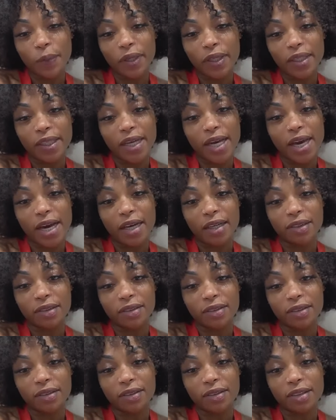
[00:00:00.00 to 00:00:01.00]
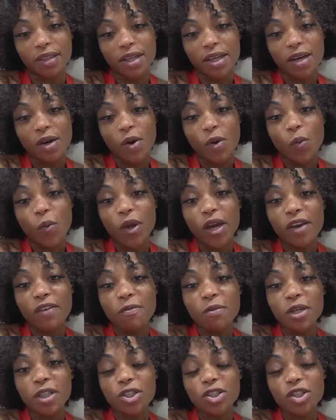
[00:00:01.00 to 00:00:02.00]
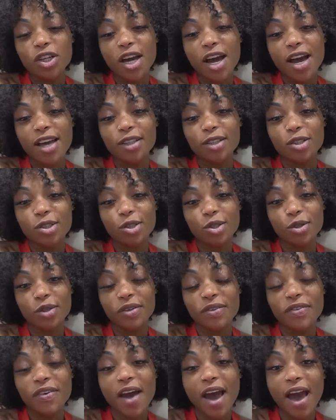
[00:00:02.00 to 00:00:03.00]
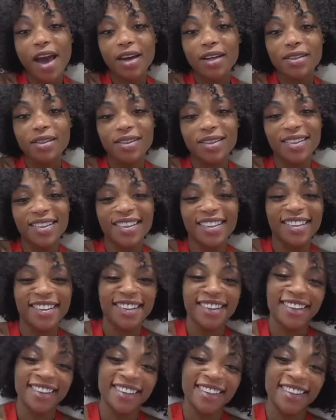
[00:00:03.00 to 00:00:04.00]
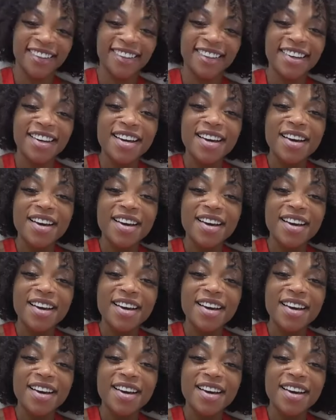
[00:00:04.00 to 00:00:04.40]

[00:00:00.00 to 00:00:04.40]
But yeah. We have missed you guys too. In fact, mm-hmm.